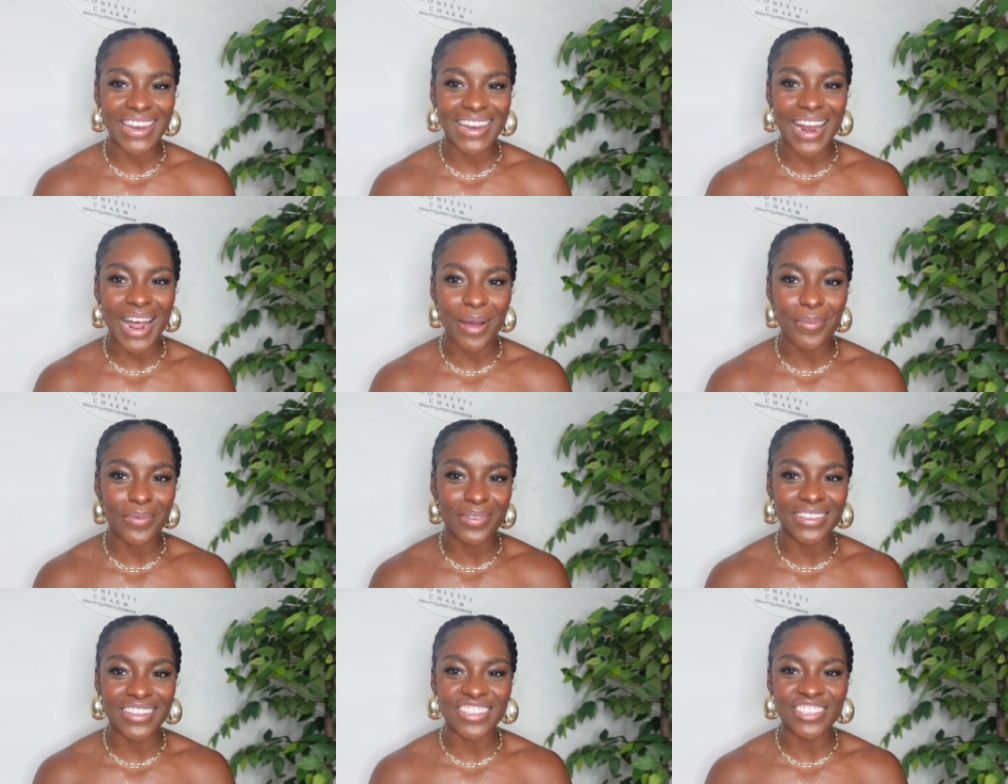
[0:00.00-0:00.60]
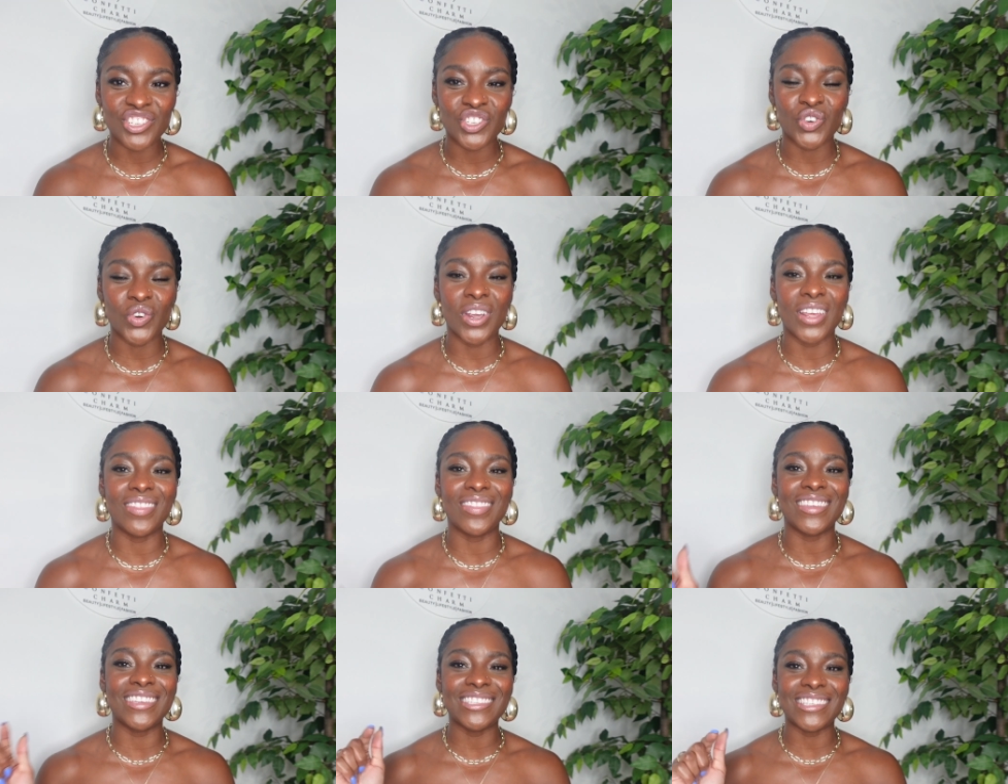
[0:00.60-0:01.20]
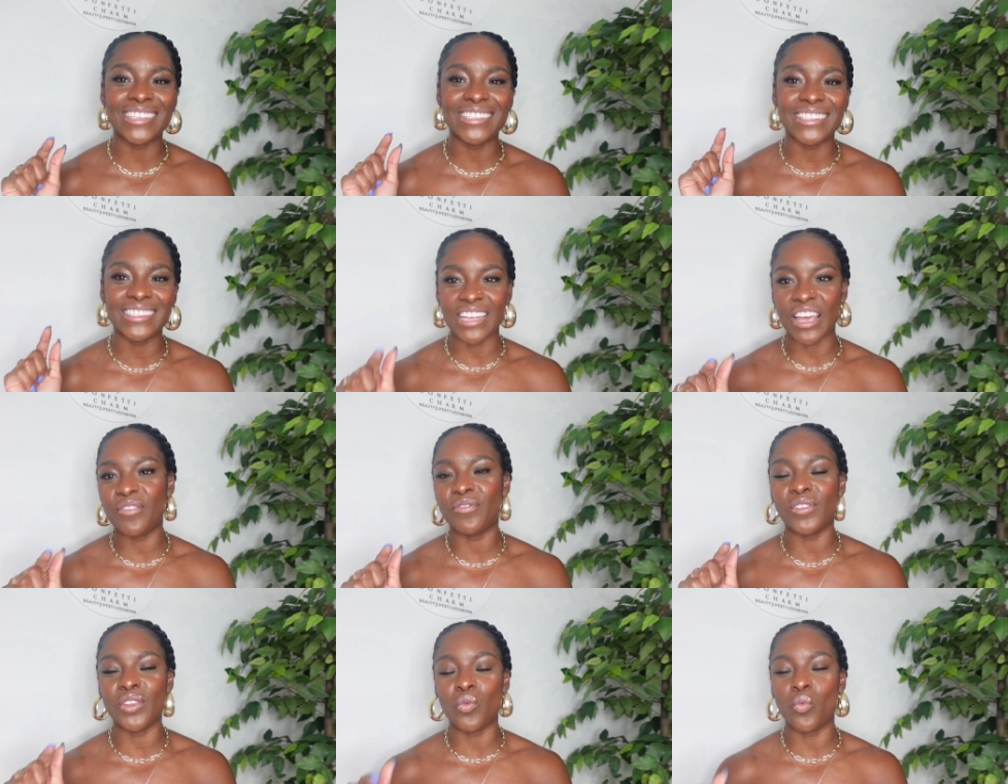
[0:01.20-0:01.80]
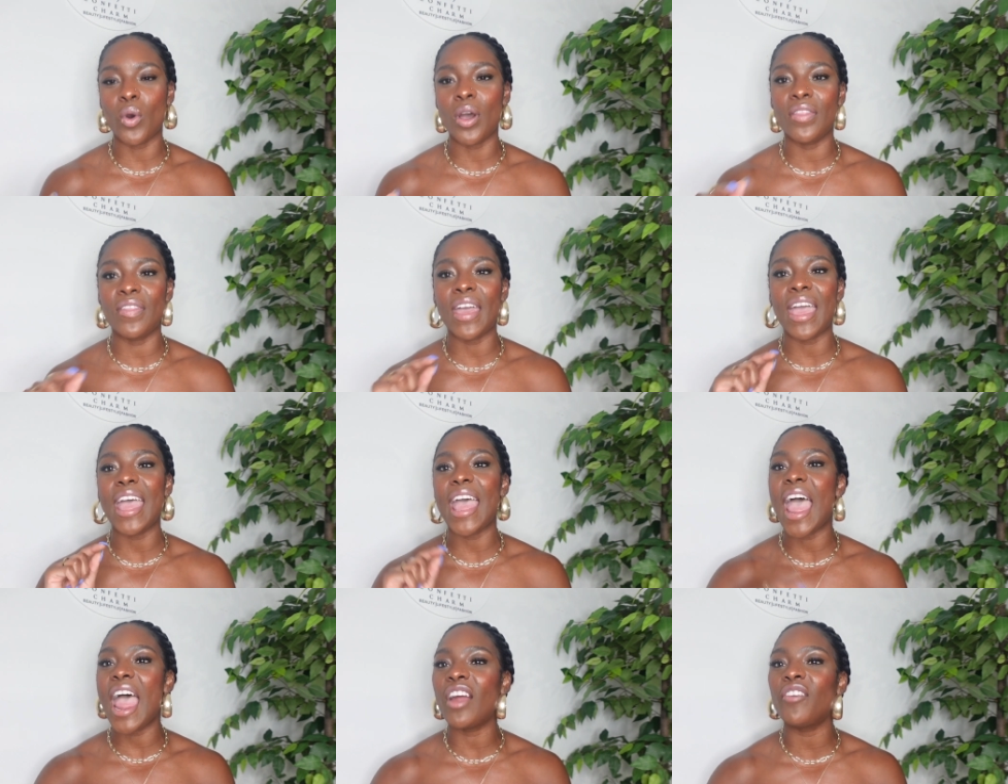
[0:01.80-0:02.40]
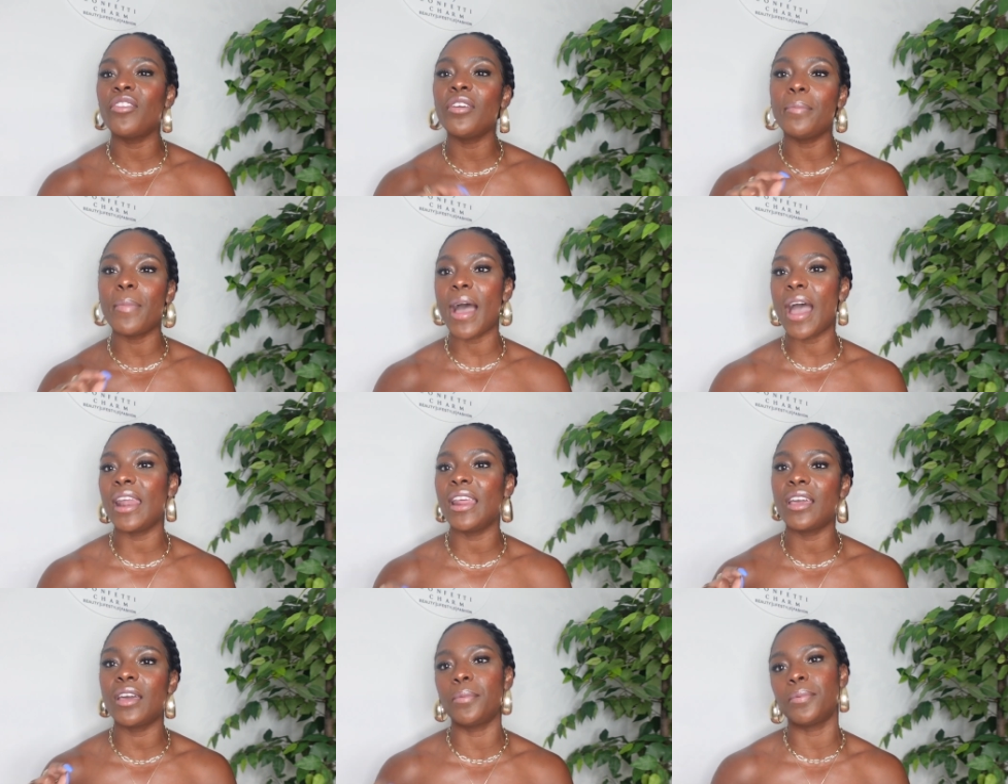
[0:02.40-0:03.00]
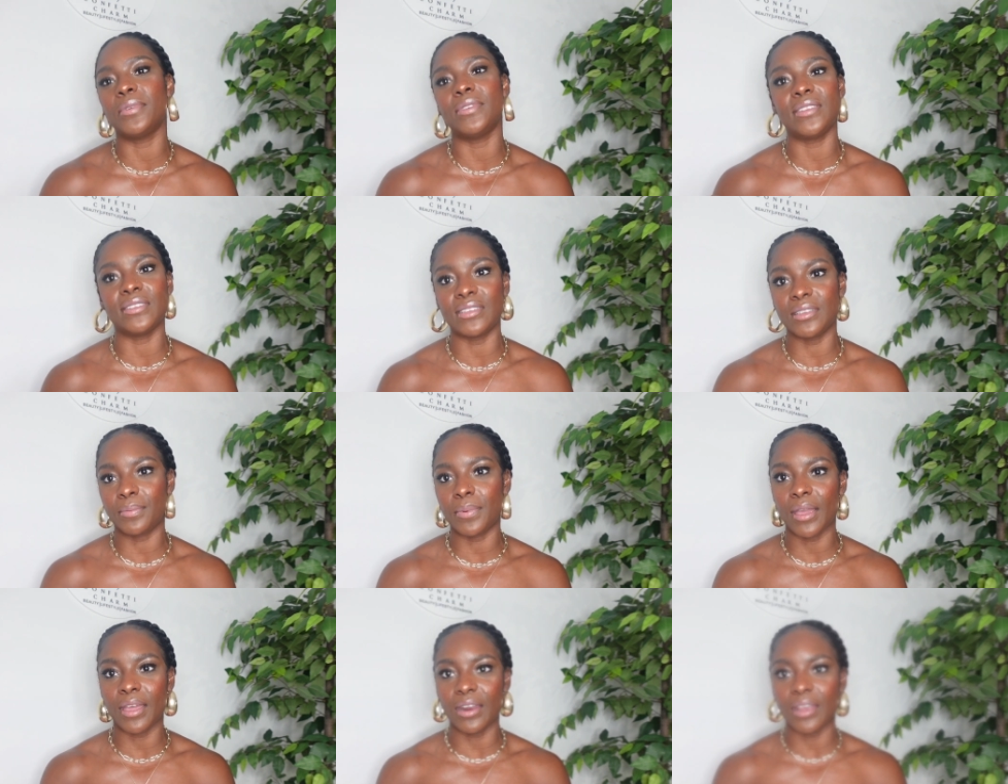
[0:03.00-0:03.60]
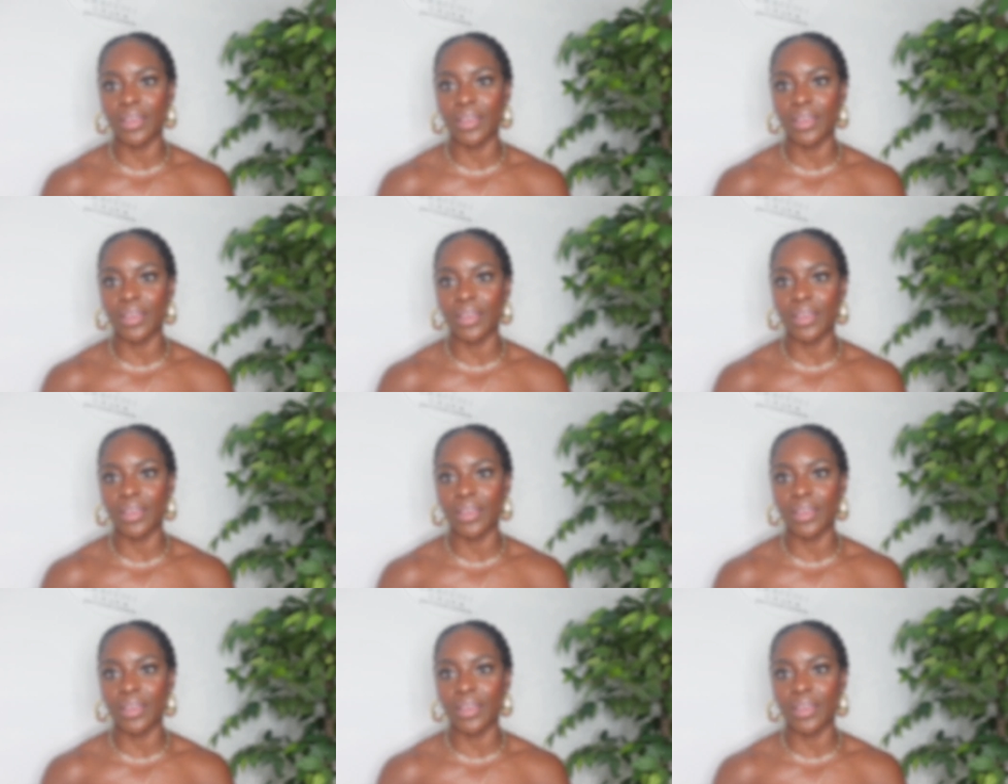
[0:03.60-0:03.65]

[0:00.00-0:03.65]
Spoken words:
and hop on this trend. This is definitely one that everybody could participate